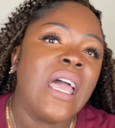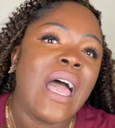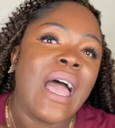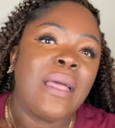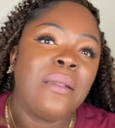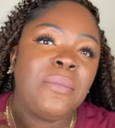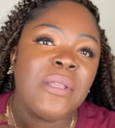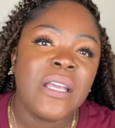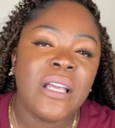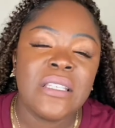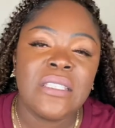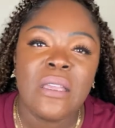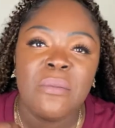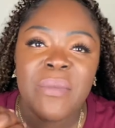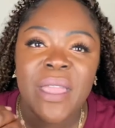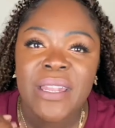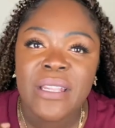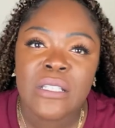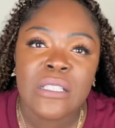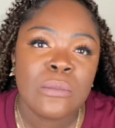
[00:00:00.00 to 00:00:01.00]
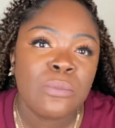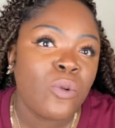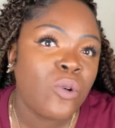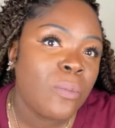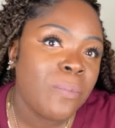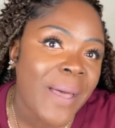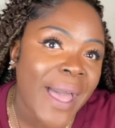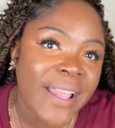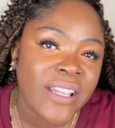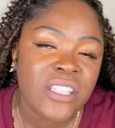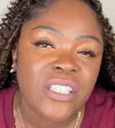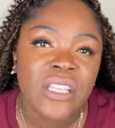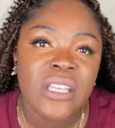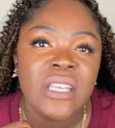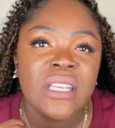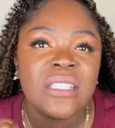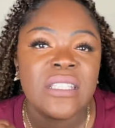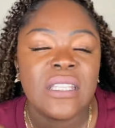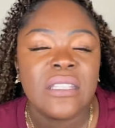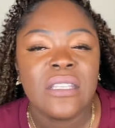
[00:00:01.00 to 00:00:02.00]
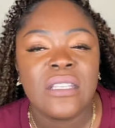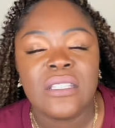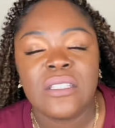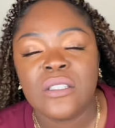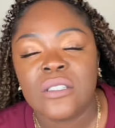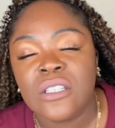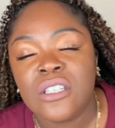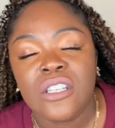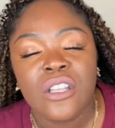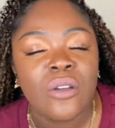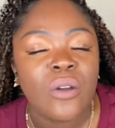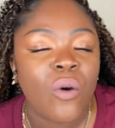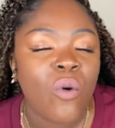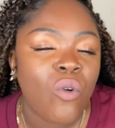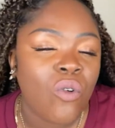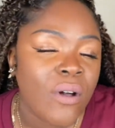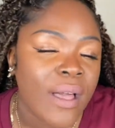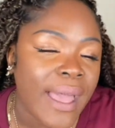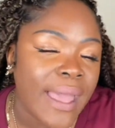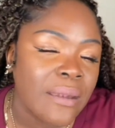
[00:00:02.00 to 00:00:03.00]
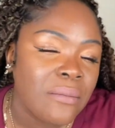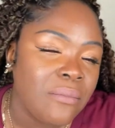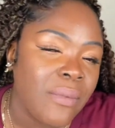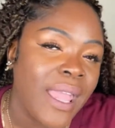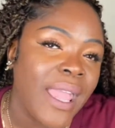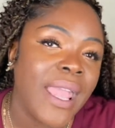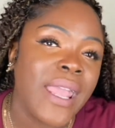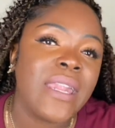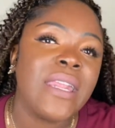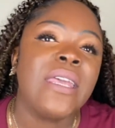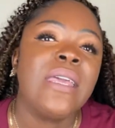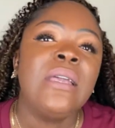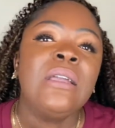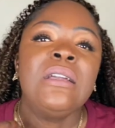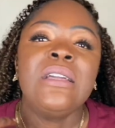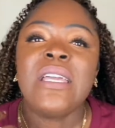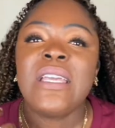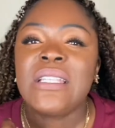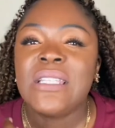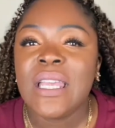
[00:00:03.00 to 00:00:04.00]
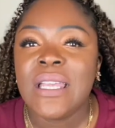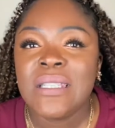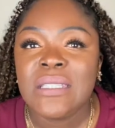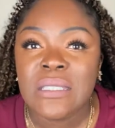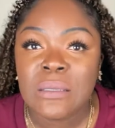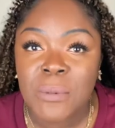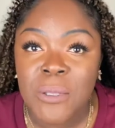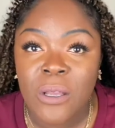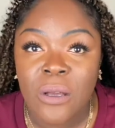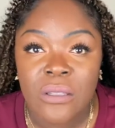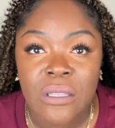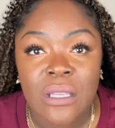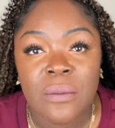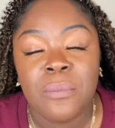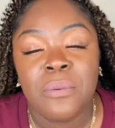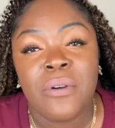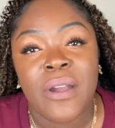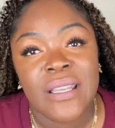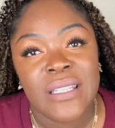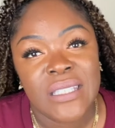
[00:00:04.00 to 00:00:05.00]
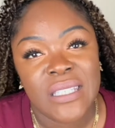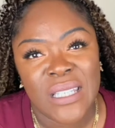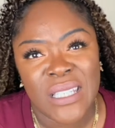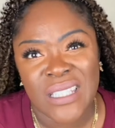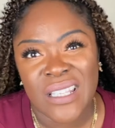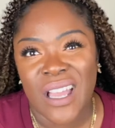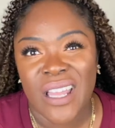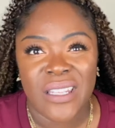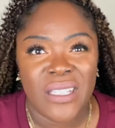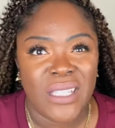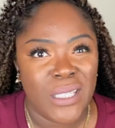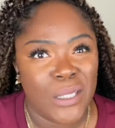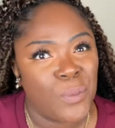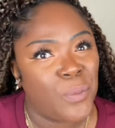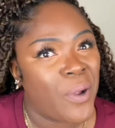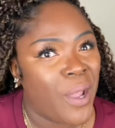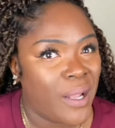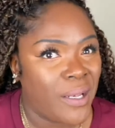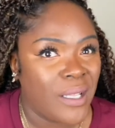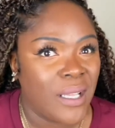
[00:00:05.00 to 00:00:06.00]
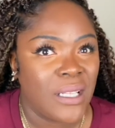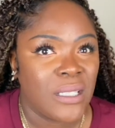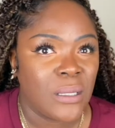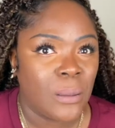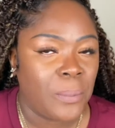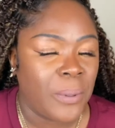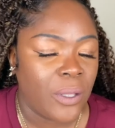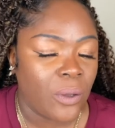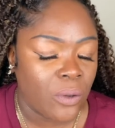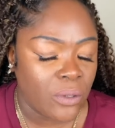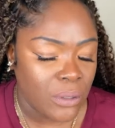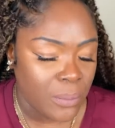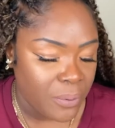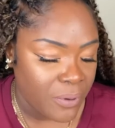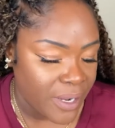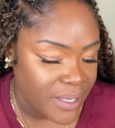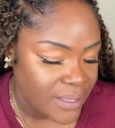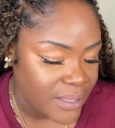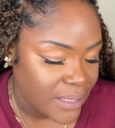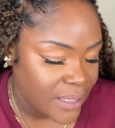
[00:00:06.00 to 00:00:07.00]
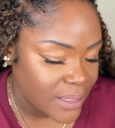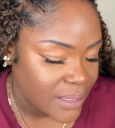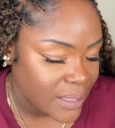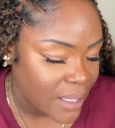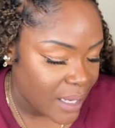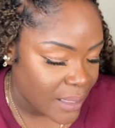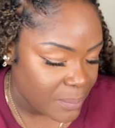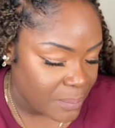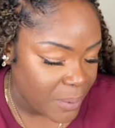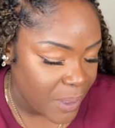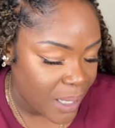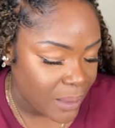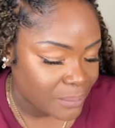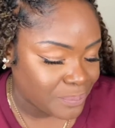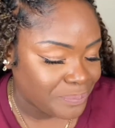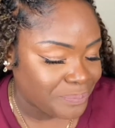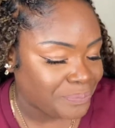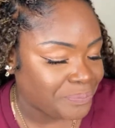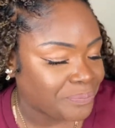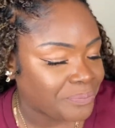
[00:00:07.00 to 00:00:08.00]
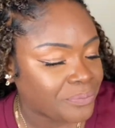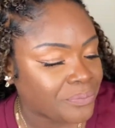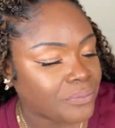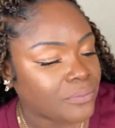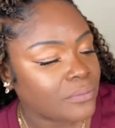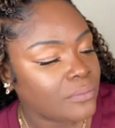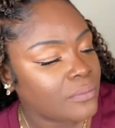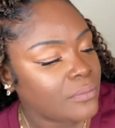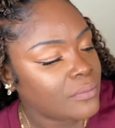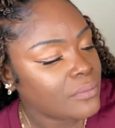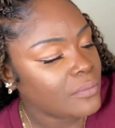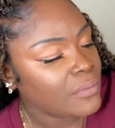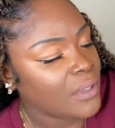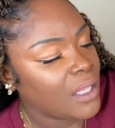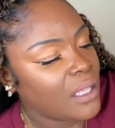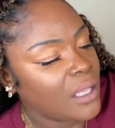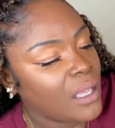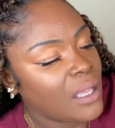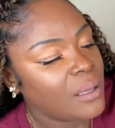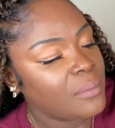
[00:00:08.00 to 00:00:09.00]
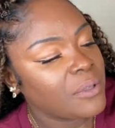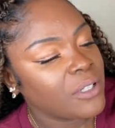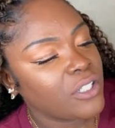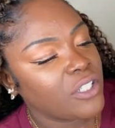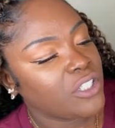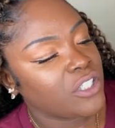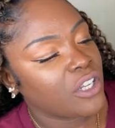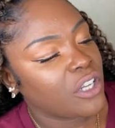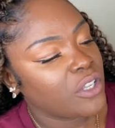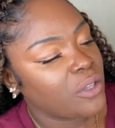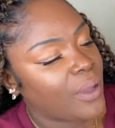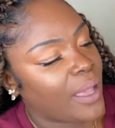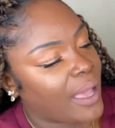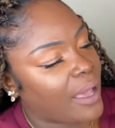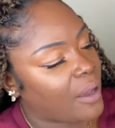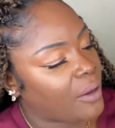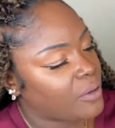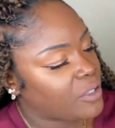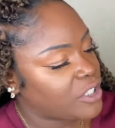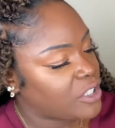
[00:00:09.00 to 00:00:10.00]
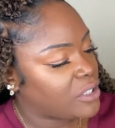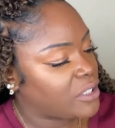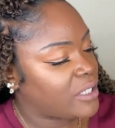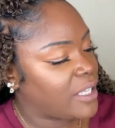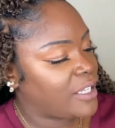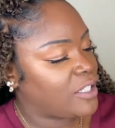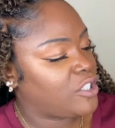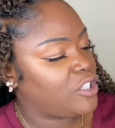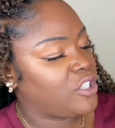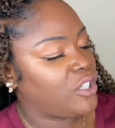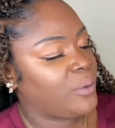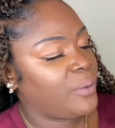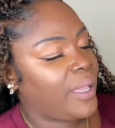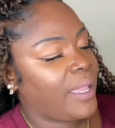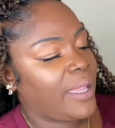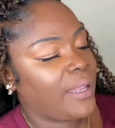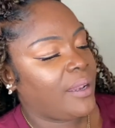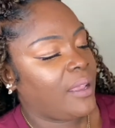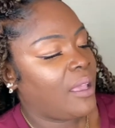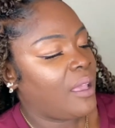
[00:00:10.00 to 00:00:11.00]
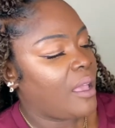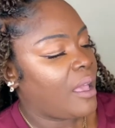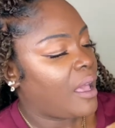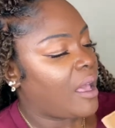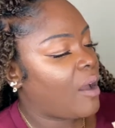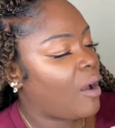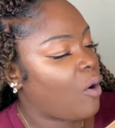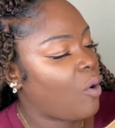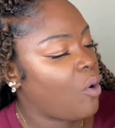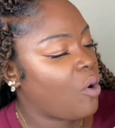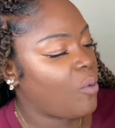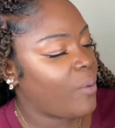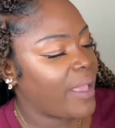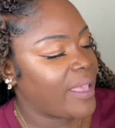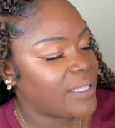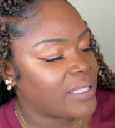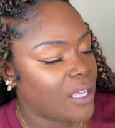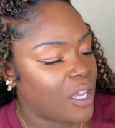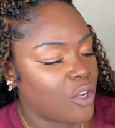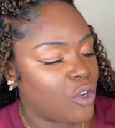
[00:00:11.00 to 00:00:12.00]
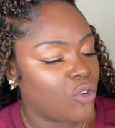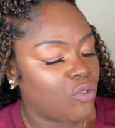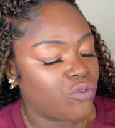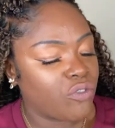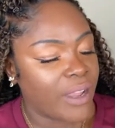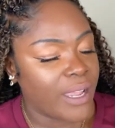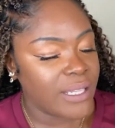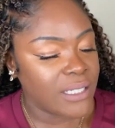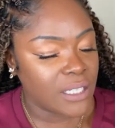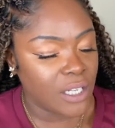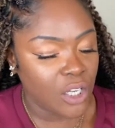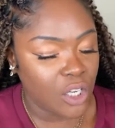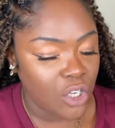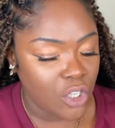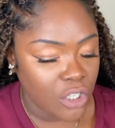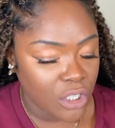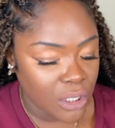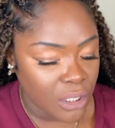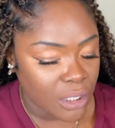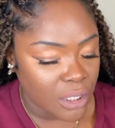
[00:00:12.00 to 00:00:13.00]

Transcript: and because they're made in small batches and it's all handmade, it tends to be on the pricier side. And this brand is a bit on the pricier side, but I'm going to show you how they do it. Always a great look